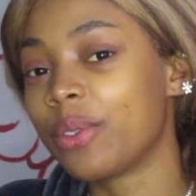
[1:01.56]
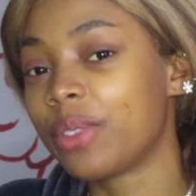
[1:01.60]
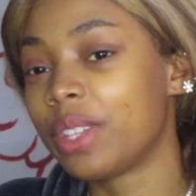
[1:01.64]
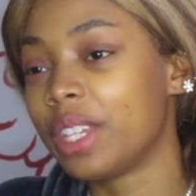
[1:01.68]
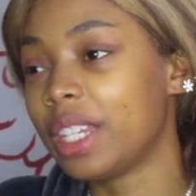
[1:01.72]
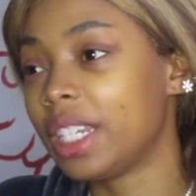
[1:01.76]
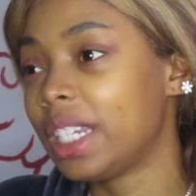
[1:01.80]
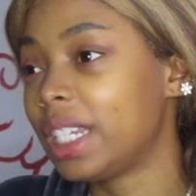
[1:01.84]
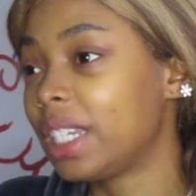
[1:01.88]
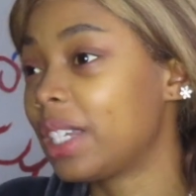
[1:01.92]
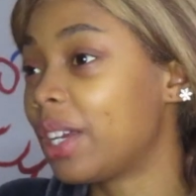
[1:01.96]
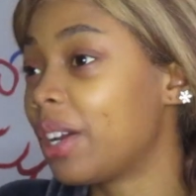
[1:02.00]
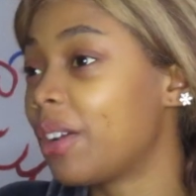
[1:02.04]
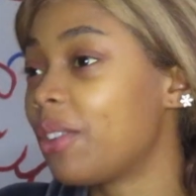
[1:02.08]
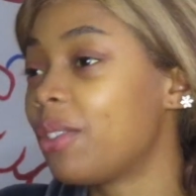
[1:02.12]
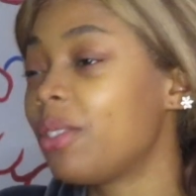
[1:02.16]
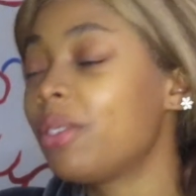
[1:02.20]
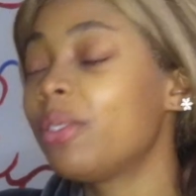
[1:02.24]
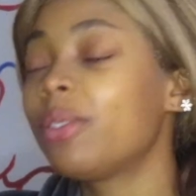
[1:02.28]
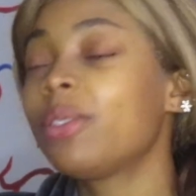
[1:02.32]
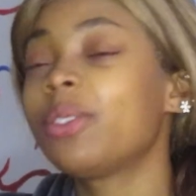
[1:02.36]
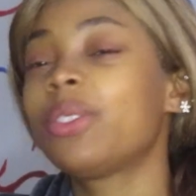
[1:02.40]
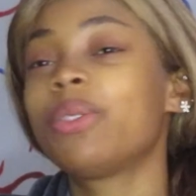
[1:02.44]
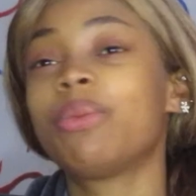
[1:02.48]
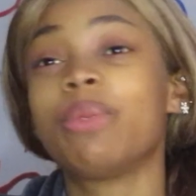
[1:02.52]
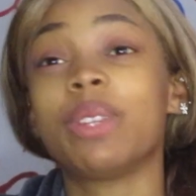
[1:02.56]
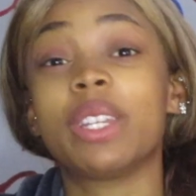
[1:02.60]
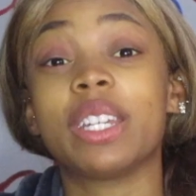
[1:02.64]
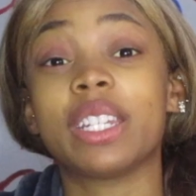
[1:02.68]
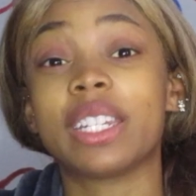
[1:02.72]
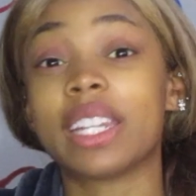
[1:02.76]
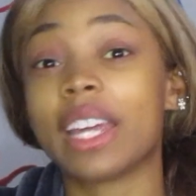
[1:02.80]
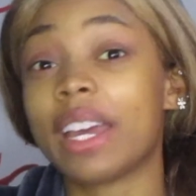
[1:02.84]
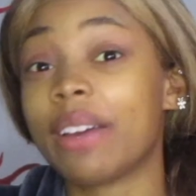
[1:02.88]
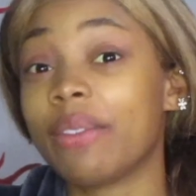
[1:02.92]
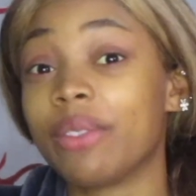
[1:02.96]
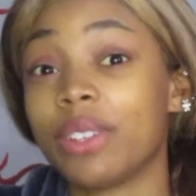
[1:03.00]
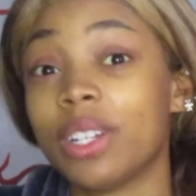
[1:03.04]
this goes, because I
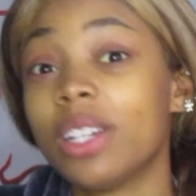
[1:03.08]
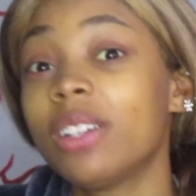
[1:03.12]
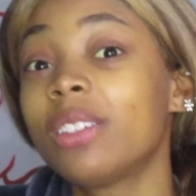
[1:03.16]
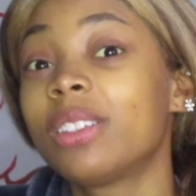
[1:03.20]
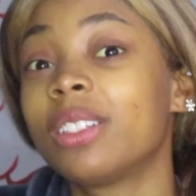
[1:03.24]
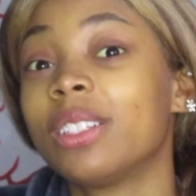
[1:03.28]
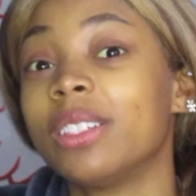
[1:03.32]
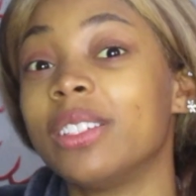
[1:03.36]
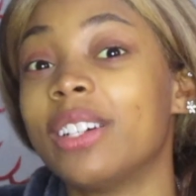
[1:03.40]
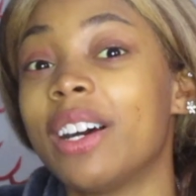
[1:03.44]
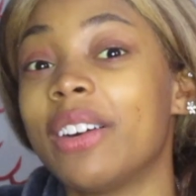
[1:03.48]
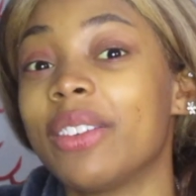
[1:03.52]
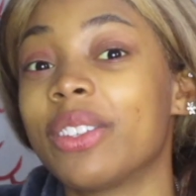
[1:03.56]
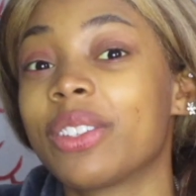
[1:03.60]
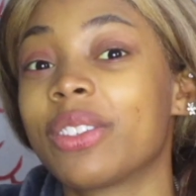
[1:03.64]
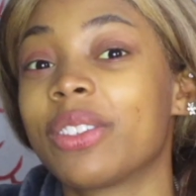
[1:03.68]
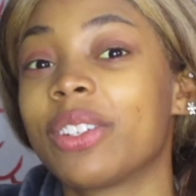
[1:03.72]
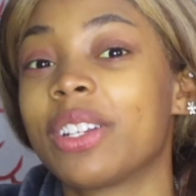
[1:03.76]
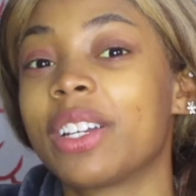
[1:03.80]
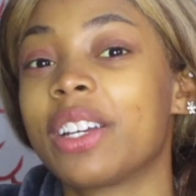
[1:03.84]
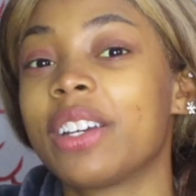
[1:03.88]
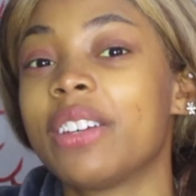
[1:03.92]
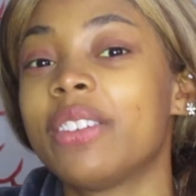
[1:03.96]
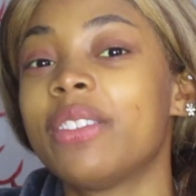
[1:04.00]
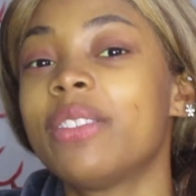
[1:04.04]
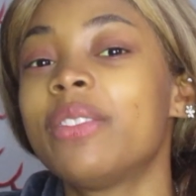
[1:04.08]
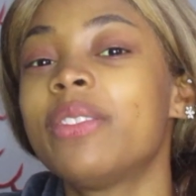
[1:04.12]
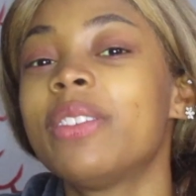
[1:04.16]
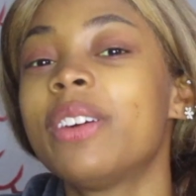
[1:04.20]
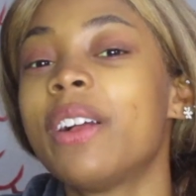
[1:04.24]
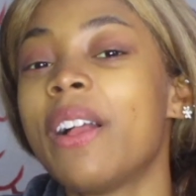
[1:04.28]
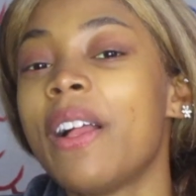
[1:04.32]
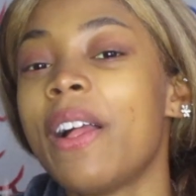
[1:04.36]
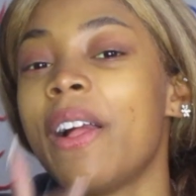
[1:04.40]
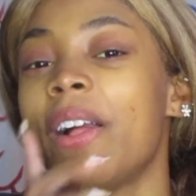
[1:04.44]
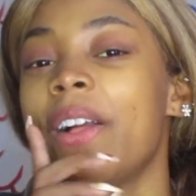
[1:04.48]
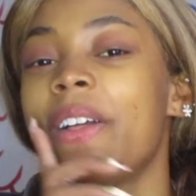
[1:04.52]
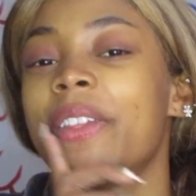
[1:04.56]
have no clue how it's going to go,
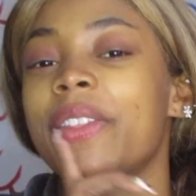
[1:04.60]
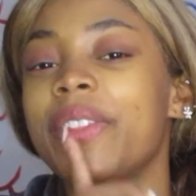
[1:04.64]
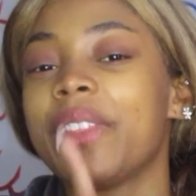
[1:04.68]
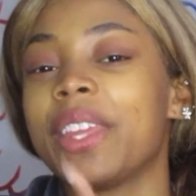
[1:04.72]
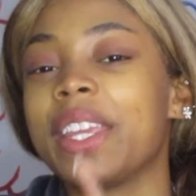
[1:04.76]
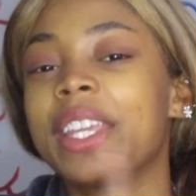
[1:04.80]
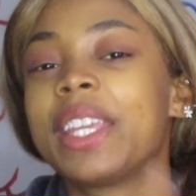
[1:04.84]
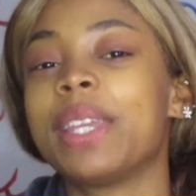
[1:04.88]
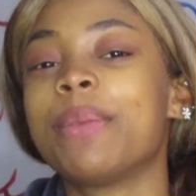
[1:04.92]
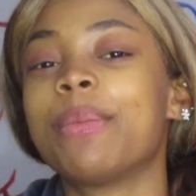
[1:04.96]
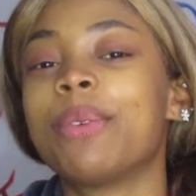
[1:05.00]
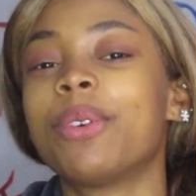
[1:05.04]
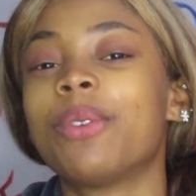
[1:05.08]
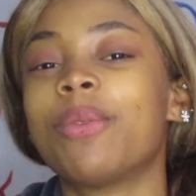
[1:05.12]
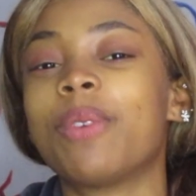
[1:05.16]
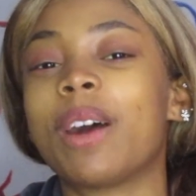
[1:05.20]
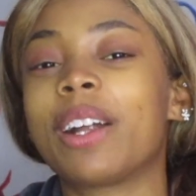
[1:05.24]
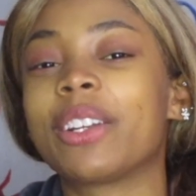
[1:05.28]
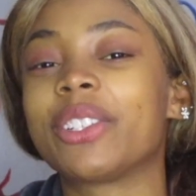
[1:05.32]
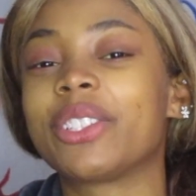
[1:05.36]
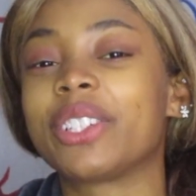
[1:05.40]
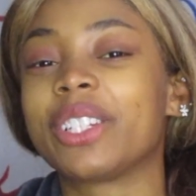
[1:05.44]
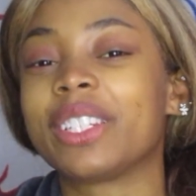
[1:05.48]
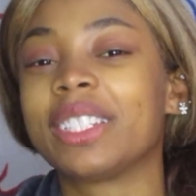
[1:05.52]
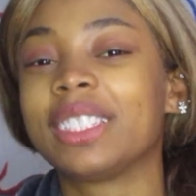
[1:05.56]
then keep on watching.